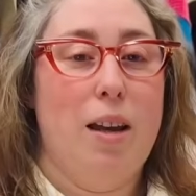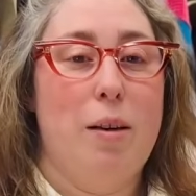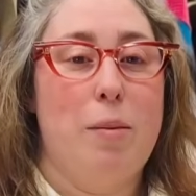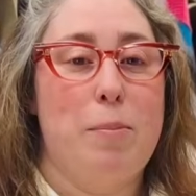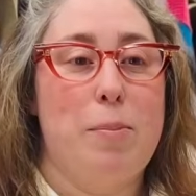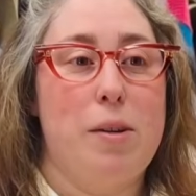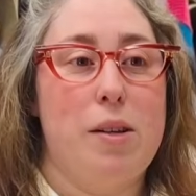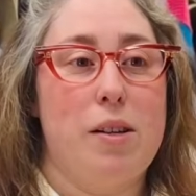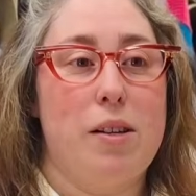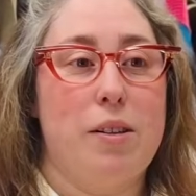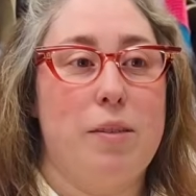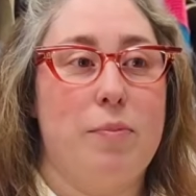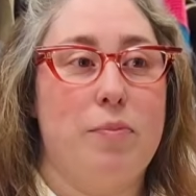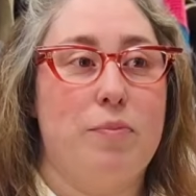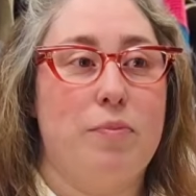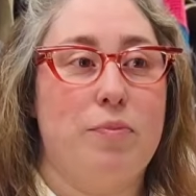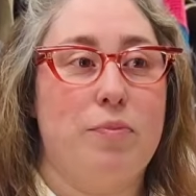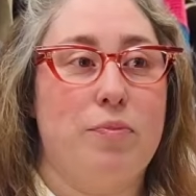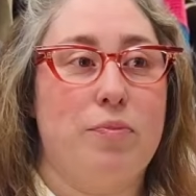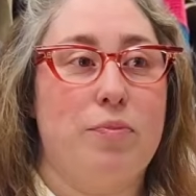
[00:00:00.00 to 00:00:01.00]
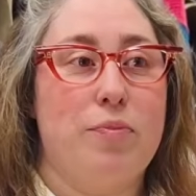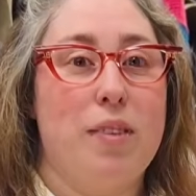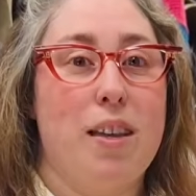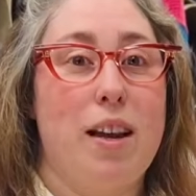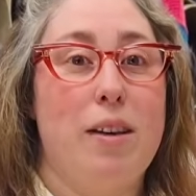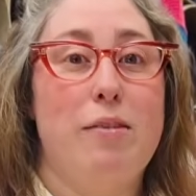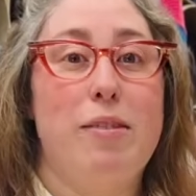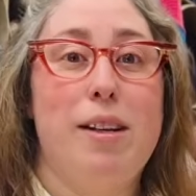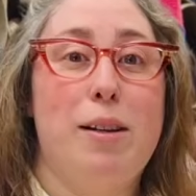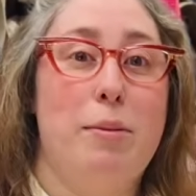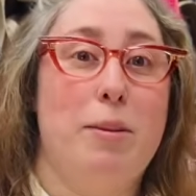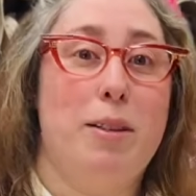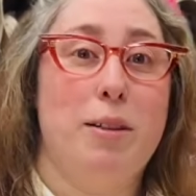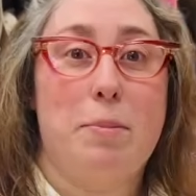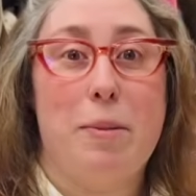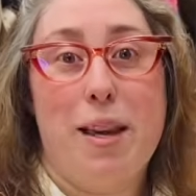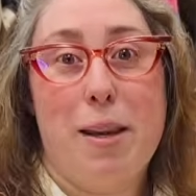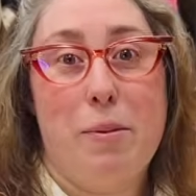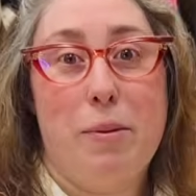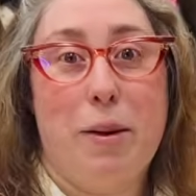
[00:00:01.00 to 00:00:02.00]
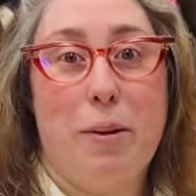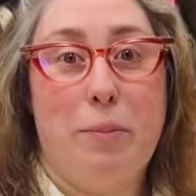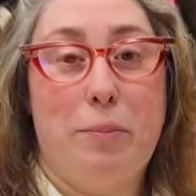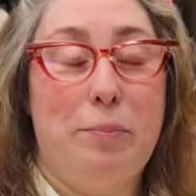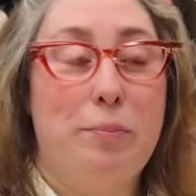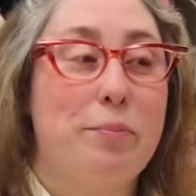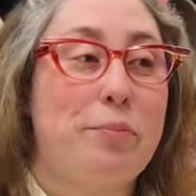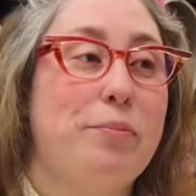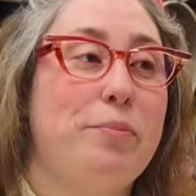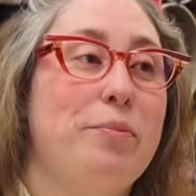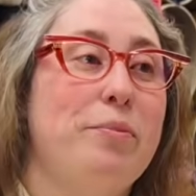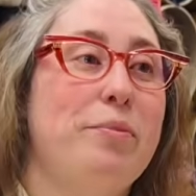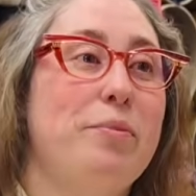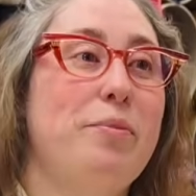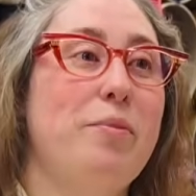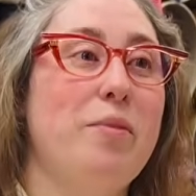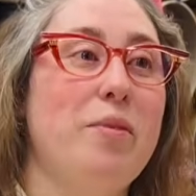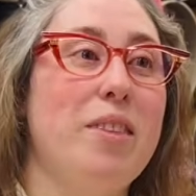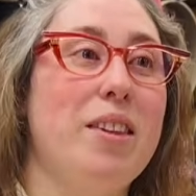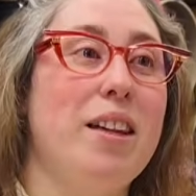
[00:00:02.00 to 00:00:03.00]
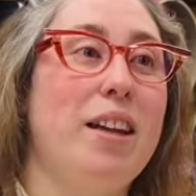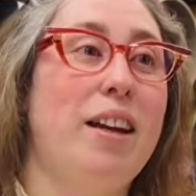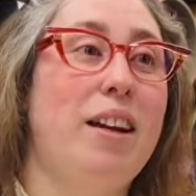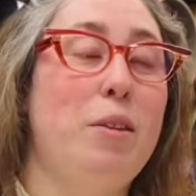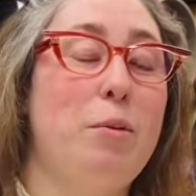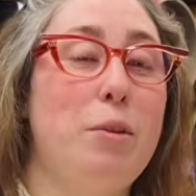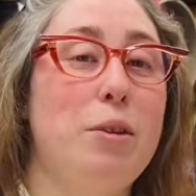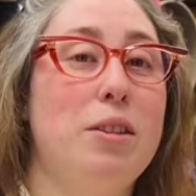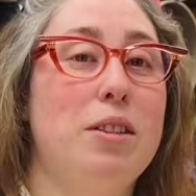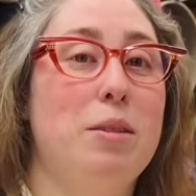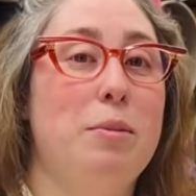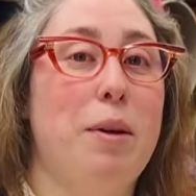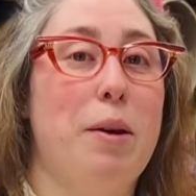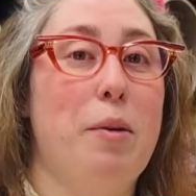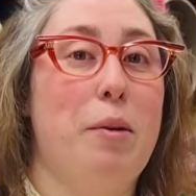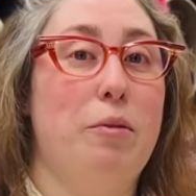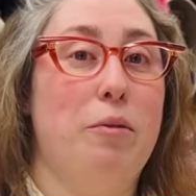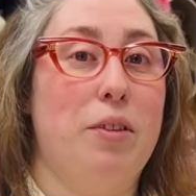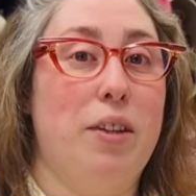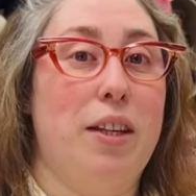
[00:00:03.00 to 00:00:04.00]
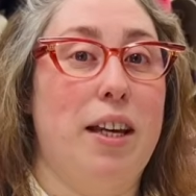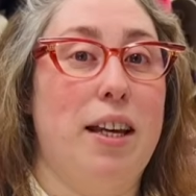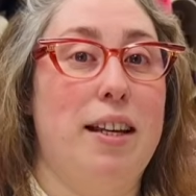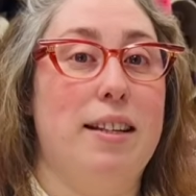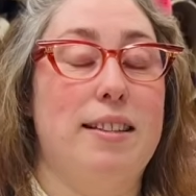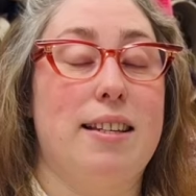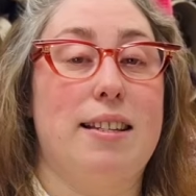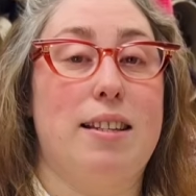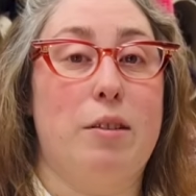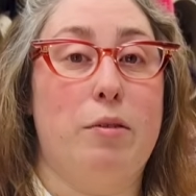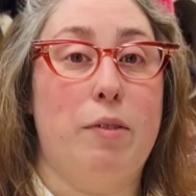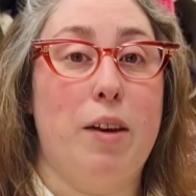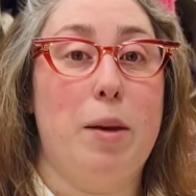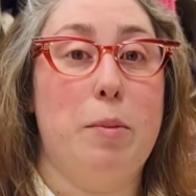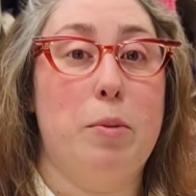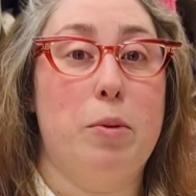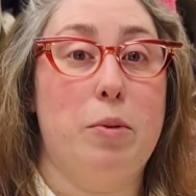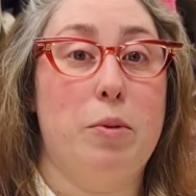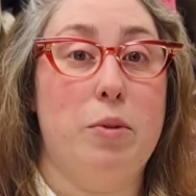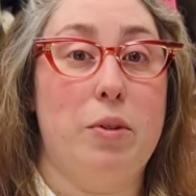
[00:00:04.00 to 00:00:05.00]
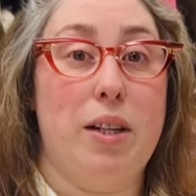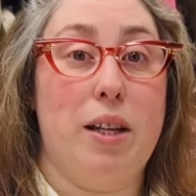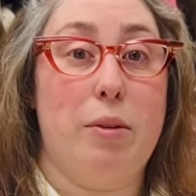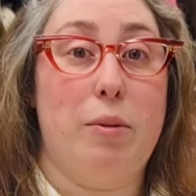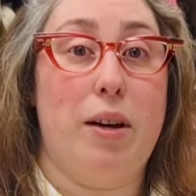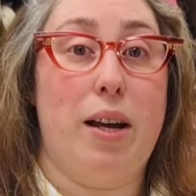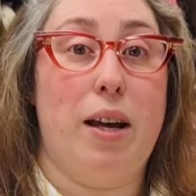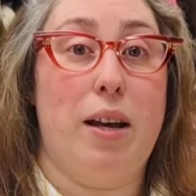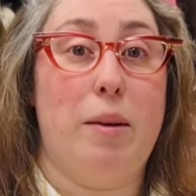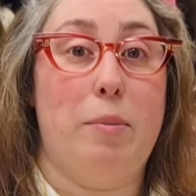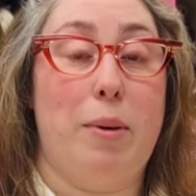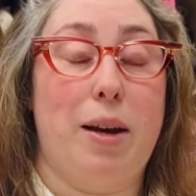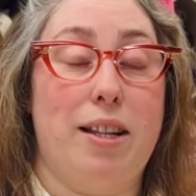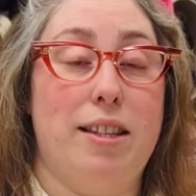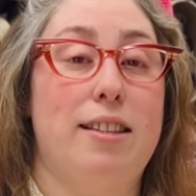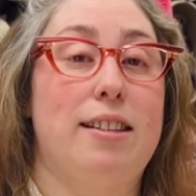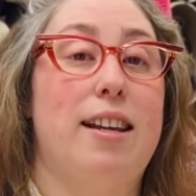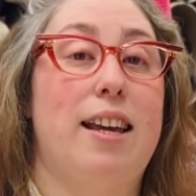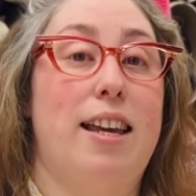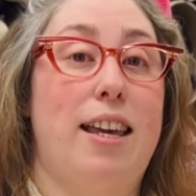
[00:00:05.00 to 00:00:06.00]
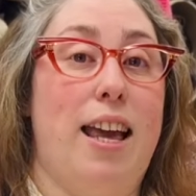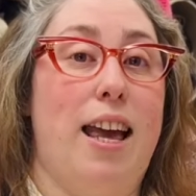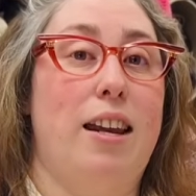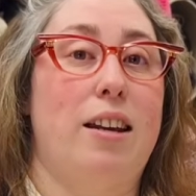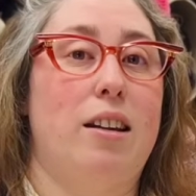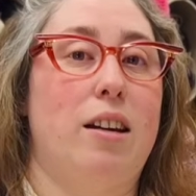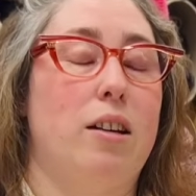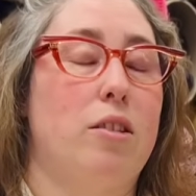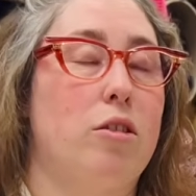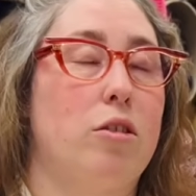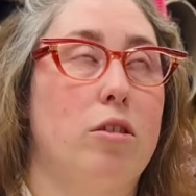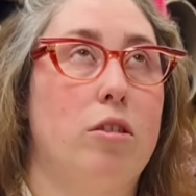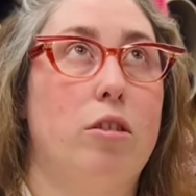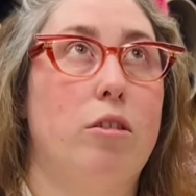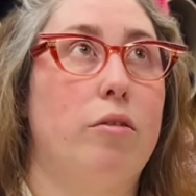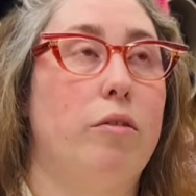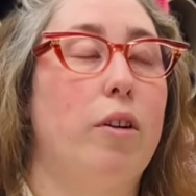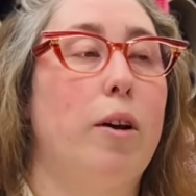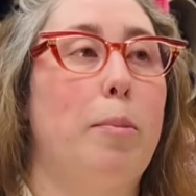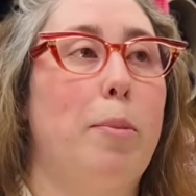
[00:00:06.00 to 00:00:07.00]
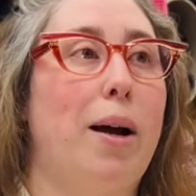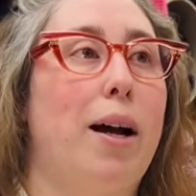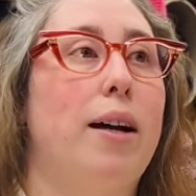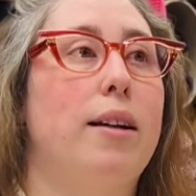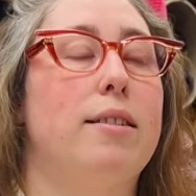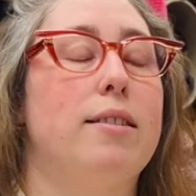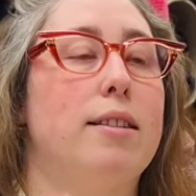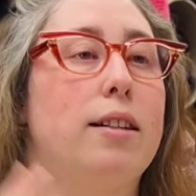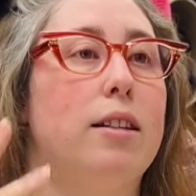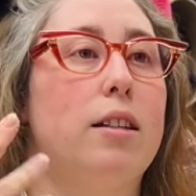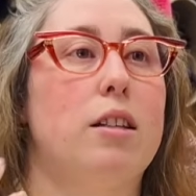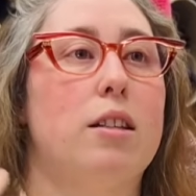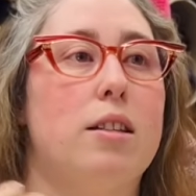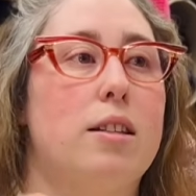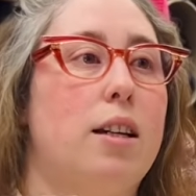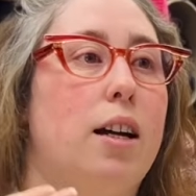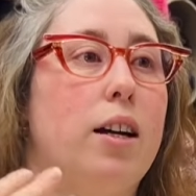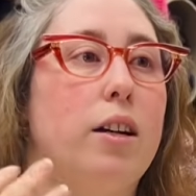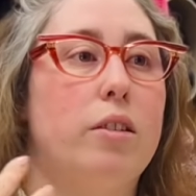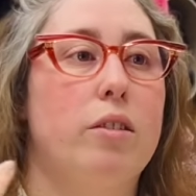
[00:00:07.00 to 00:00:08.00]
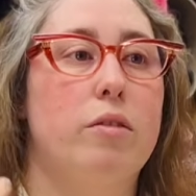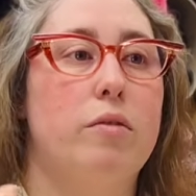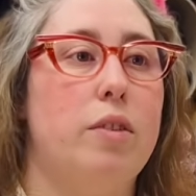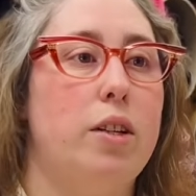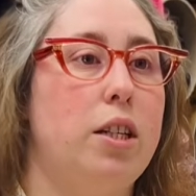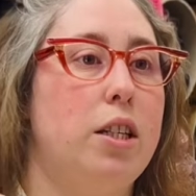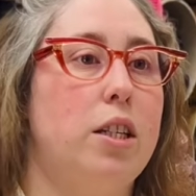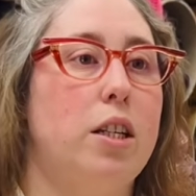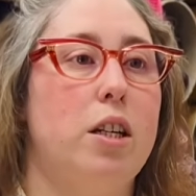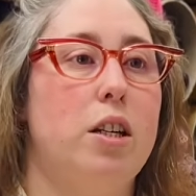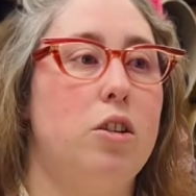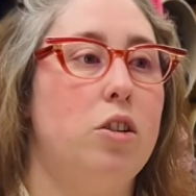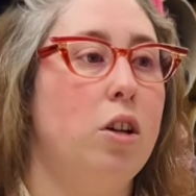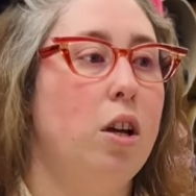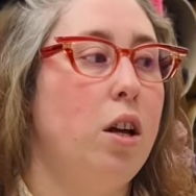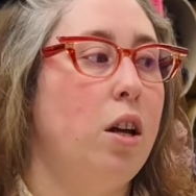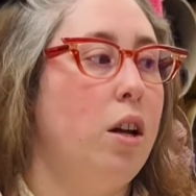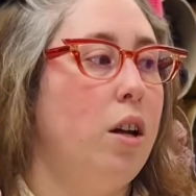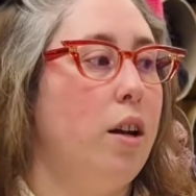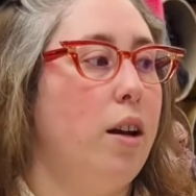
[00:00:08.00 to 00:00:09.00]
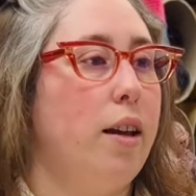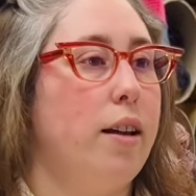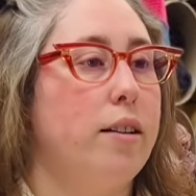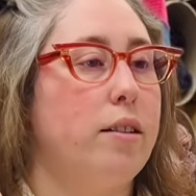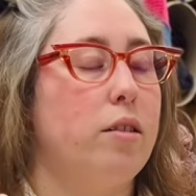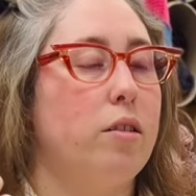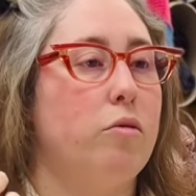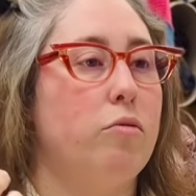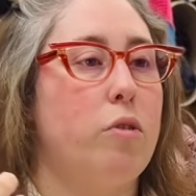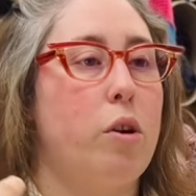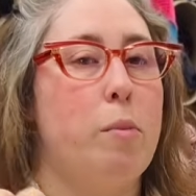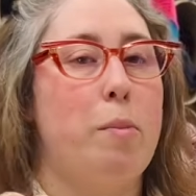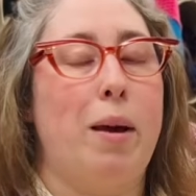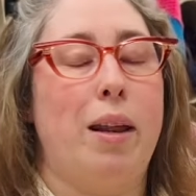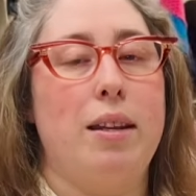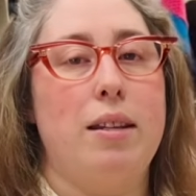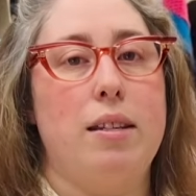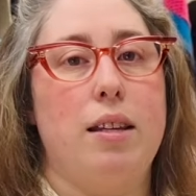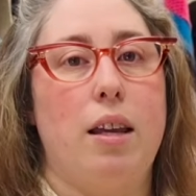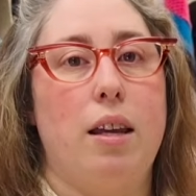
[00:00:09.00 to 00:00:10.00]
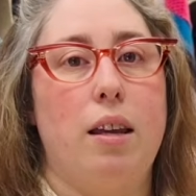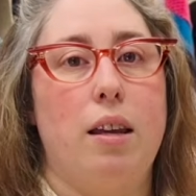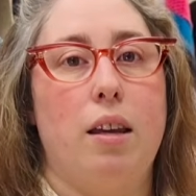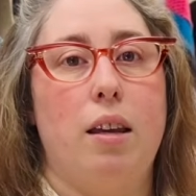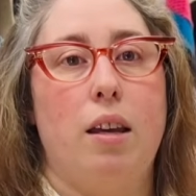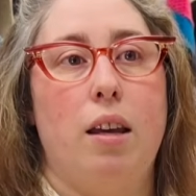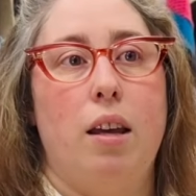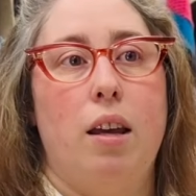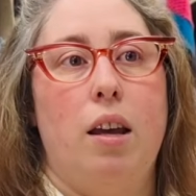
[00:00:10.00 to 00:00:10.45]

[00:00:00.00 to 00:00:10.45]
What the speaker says: But I really want to make one. And I've wanted to make one for years. It's a Fabel knitwear pattern again. I just love her patterns and her style, the vintage, like romantic